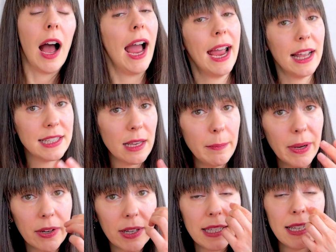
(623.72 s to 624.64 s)
I had some
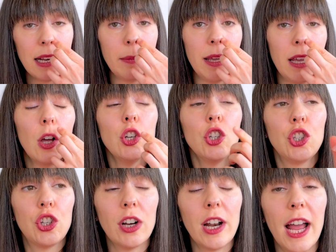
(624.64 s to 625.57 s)
parents say to me,
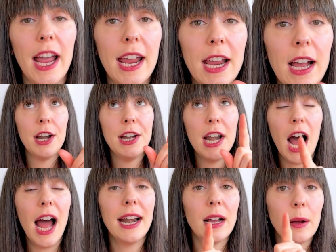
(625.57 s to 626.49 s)
should I
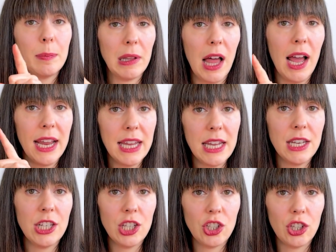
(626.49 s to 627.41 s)
not apply
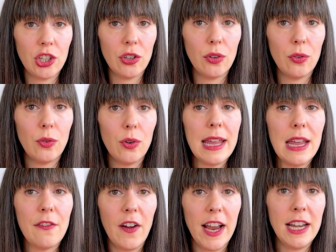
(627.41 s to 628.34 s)
ED2
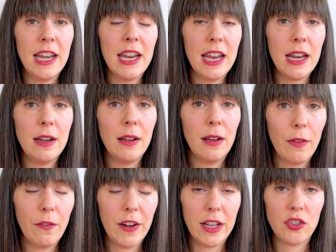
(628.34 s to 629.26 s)
if I need
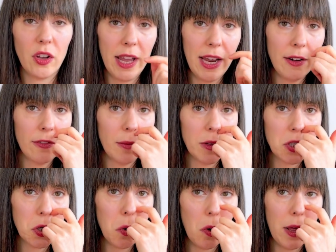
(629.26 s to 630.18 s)
financial aid from the
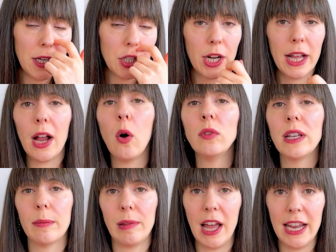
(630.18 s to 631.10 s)
school, and should I only
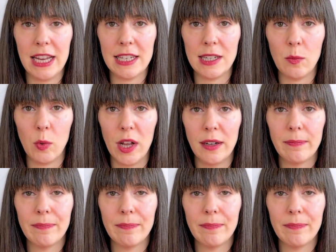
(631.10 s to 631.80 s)
apply ED1?